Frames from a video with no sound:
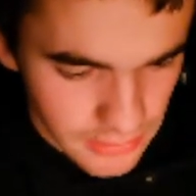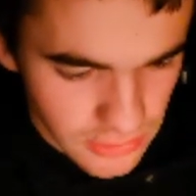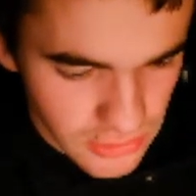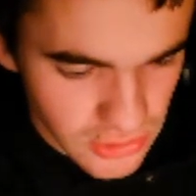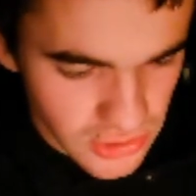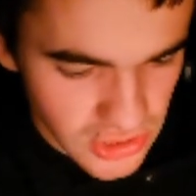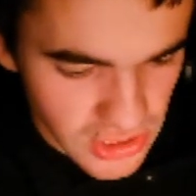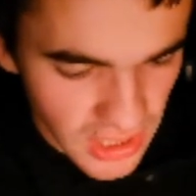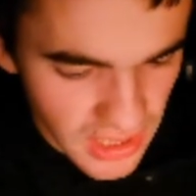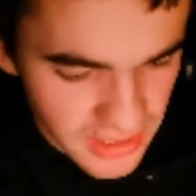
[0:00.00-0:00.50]

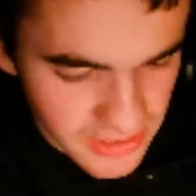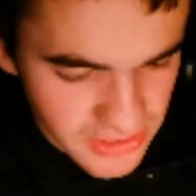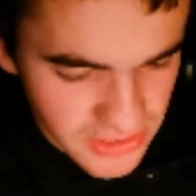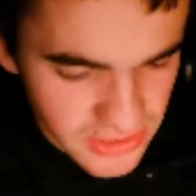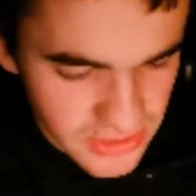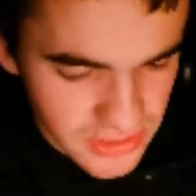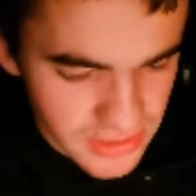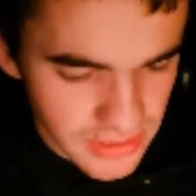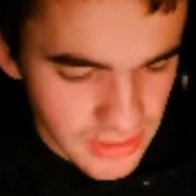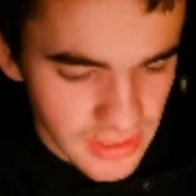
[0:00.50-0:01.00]

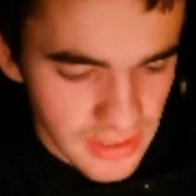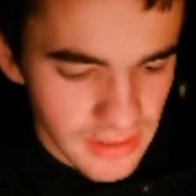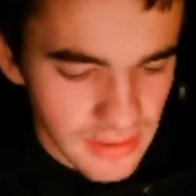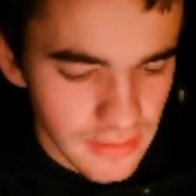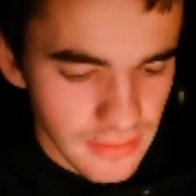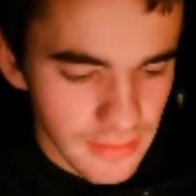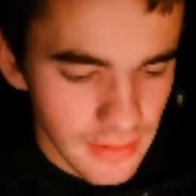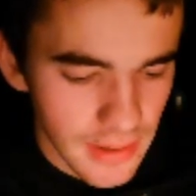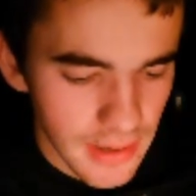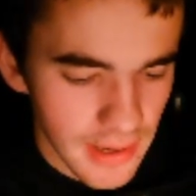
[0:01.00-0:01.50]
just
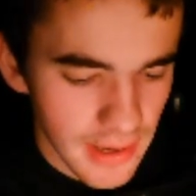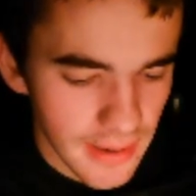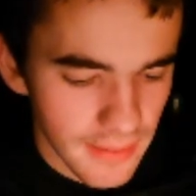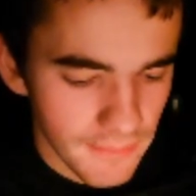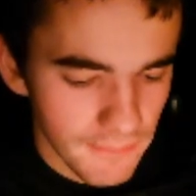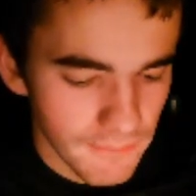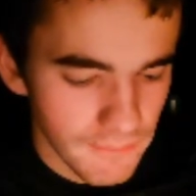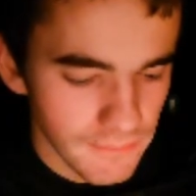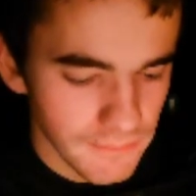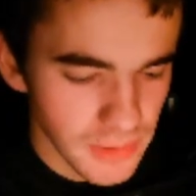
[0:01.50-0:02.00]

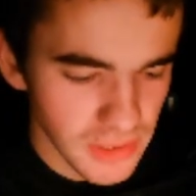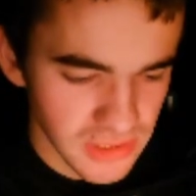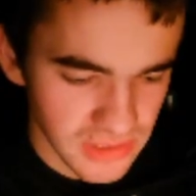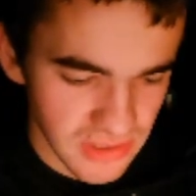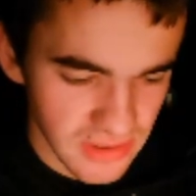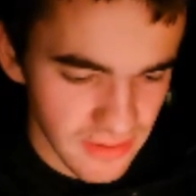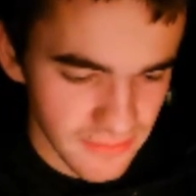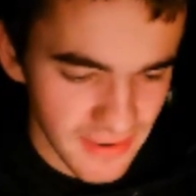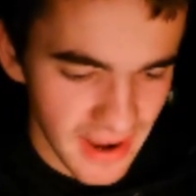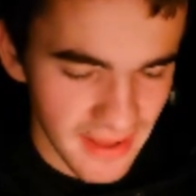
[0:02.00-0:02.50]
because of
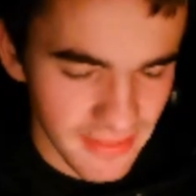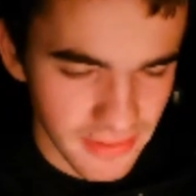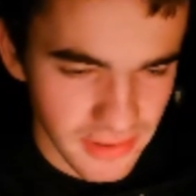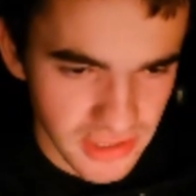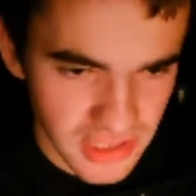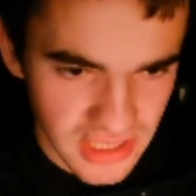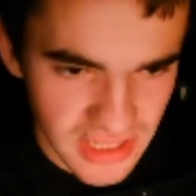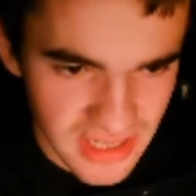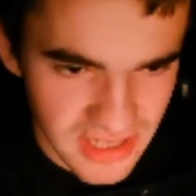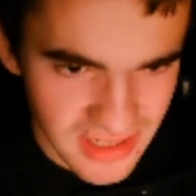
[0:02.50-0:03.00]
the fact that
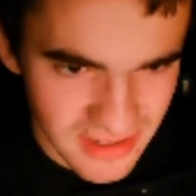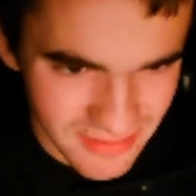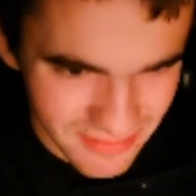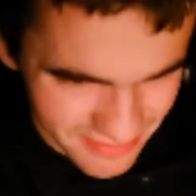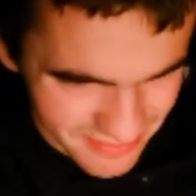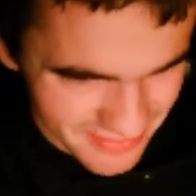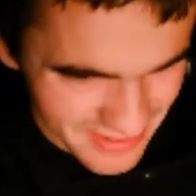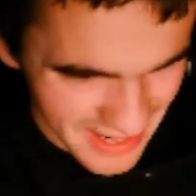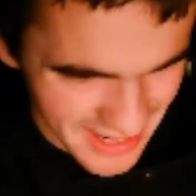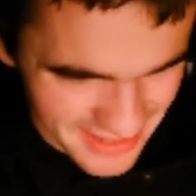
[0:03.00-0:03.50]
she
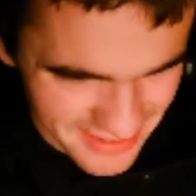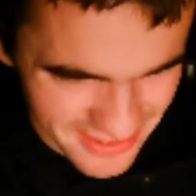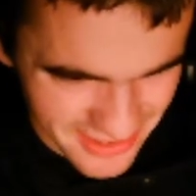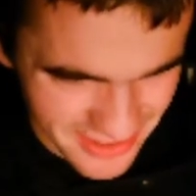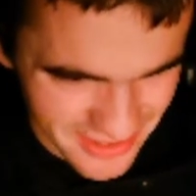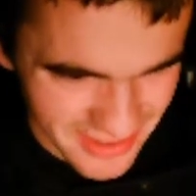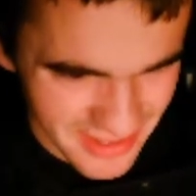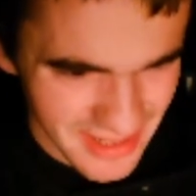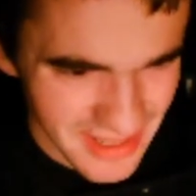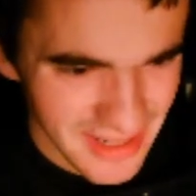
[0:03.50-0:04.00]

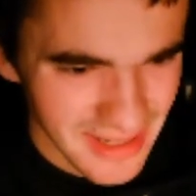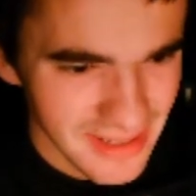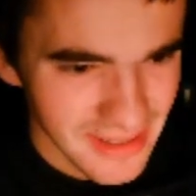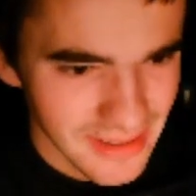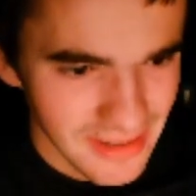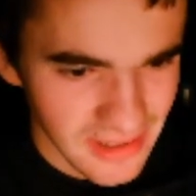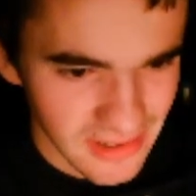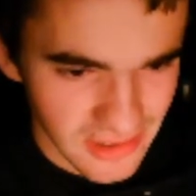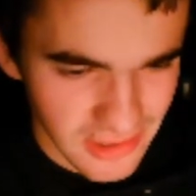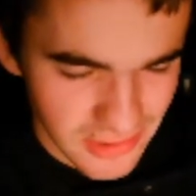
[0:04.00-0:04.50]
has
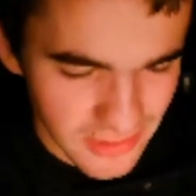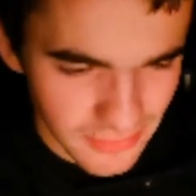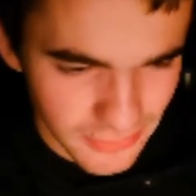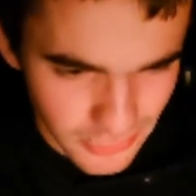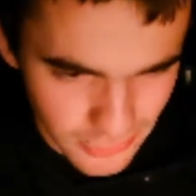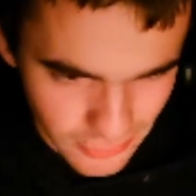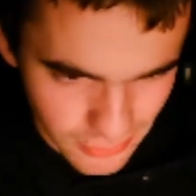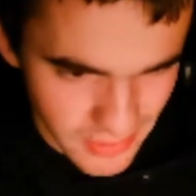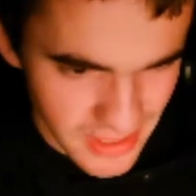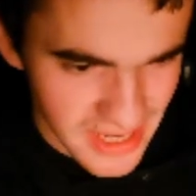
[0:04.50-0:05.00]
a lot of
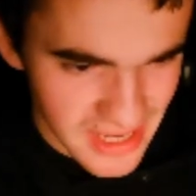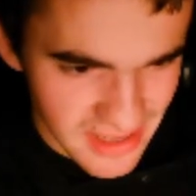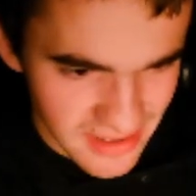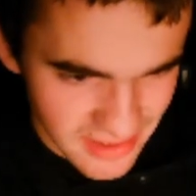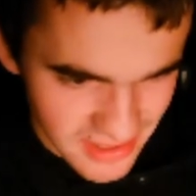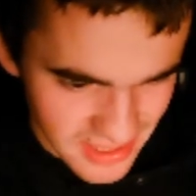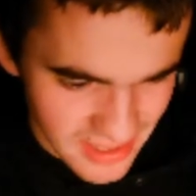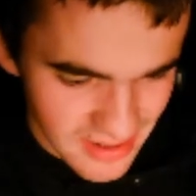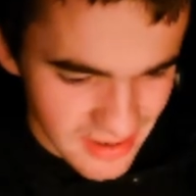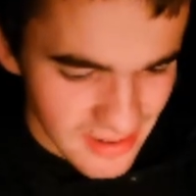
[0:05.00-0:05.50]

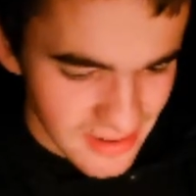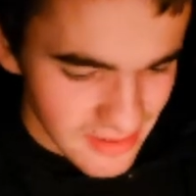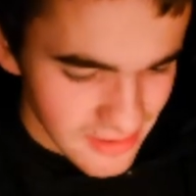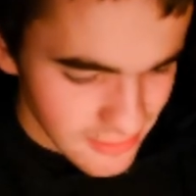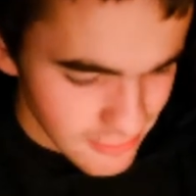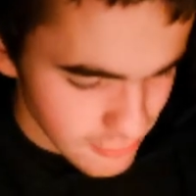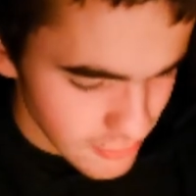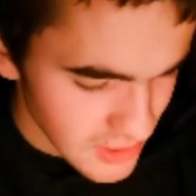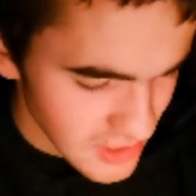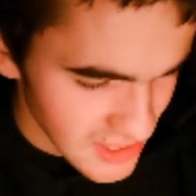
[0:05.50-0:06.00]
greed
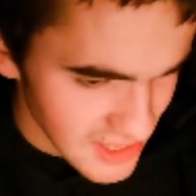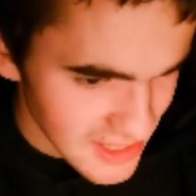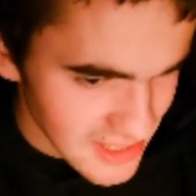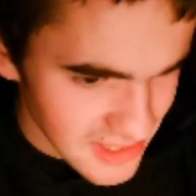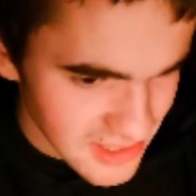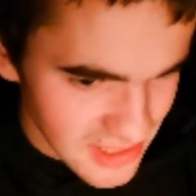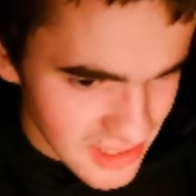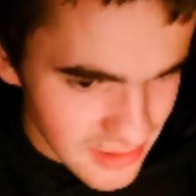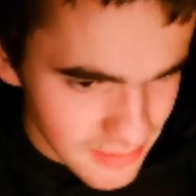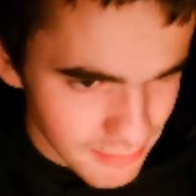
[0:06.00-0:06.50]

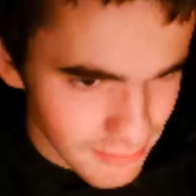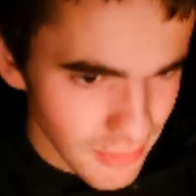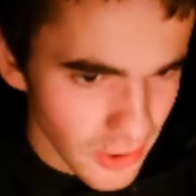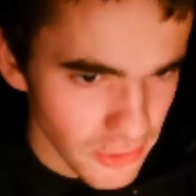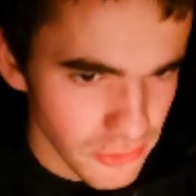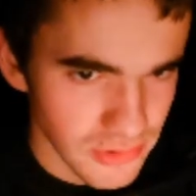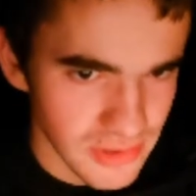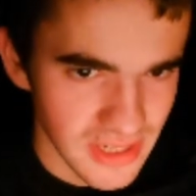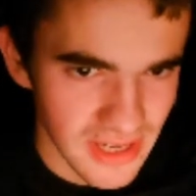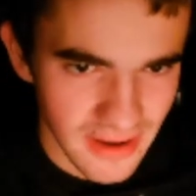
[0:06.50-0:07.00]
related
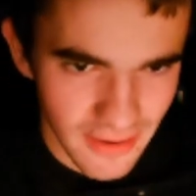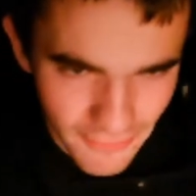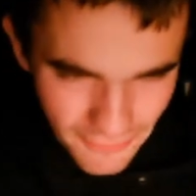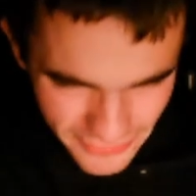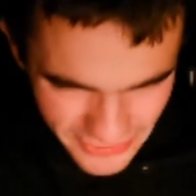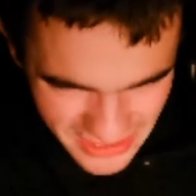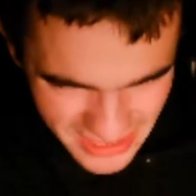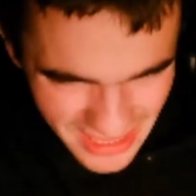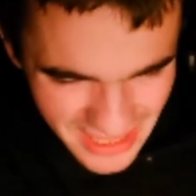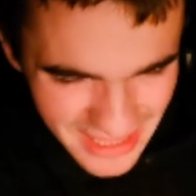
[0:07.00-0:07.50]

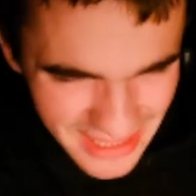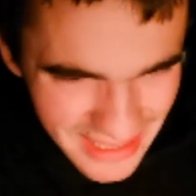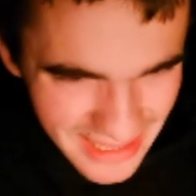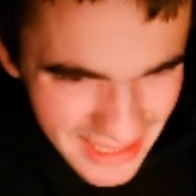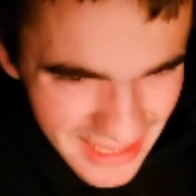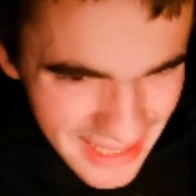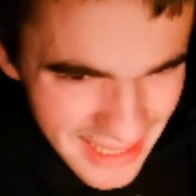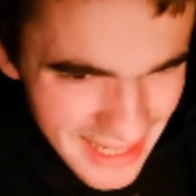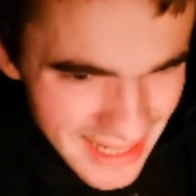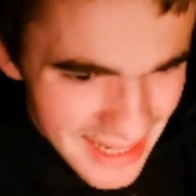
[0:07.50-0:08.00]
motives.
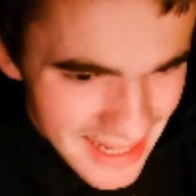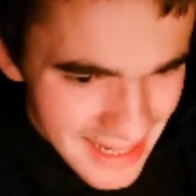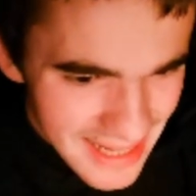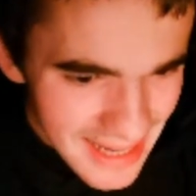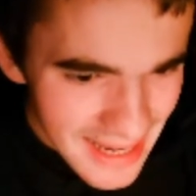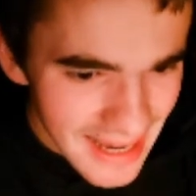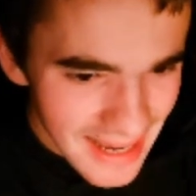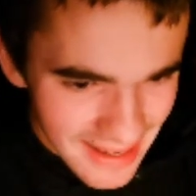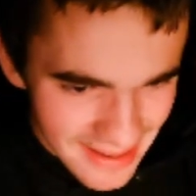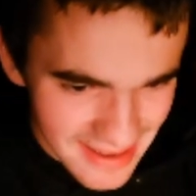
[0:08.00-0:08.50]

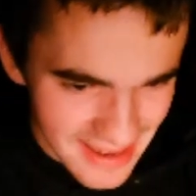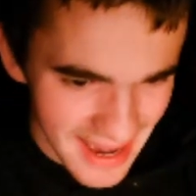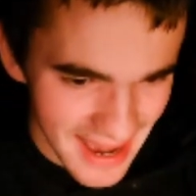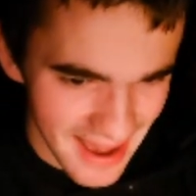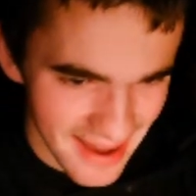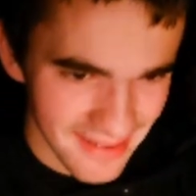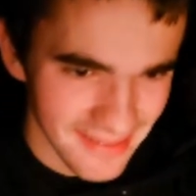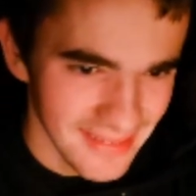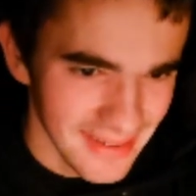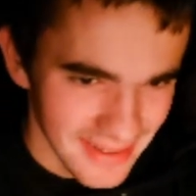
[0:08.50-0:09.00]

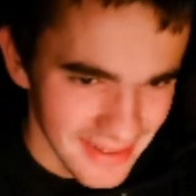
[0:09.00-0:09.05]
yeah,